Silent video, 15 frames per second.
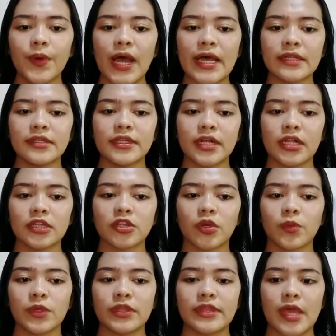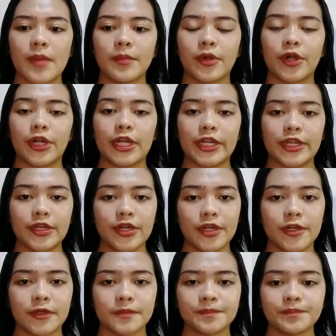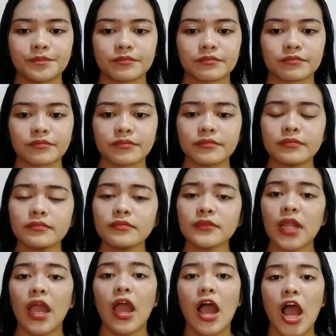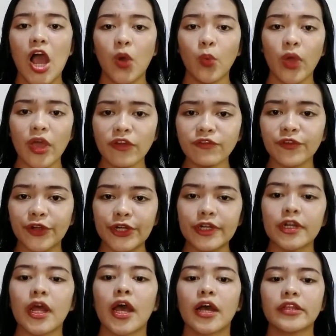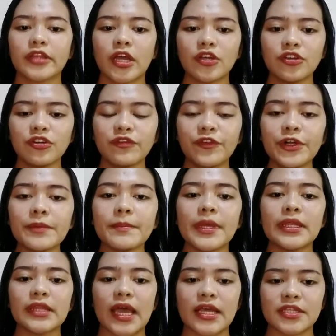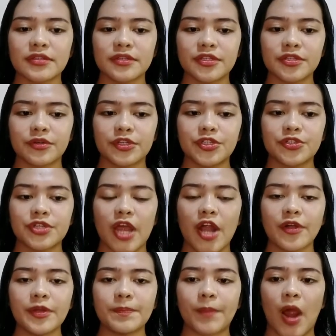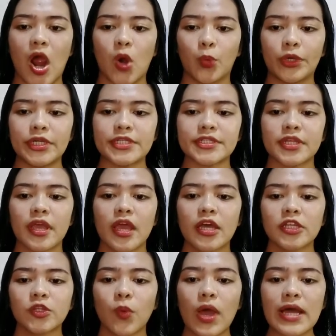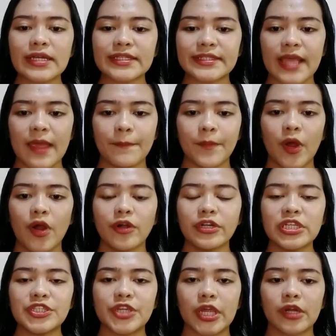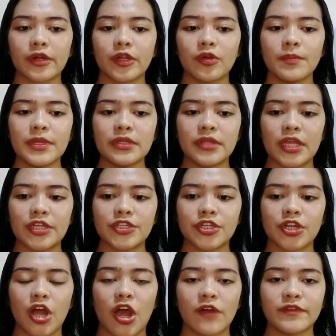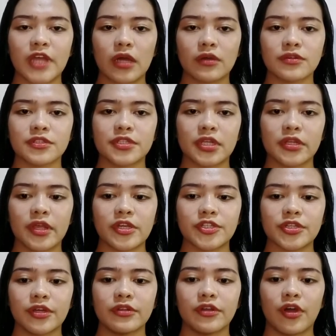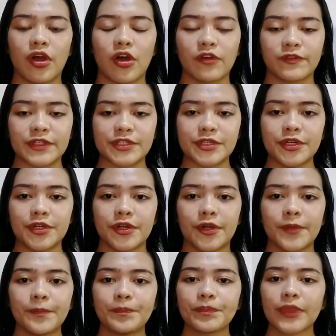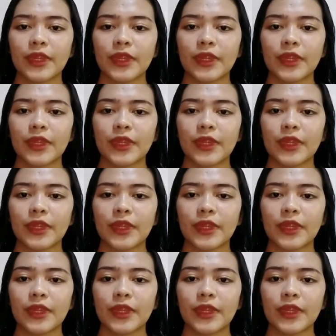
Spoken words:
who had dealt with them earlier. However, the government has discretionary powers to accept or reject recommendation of the conciliation officer.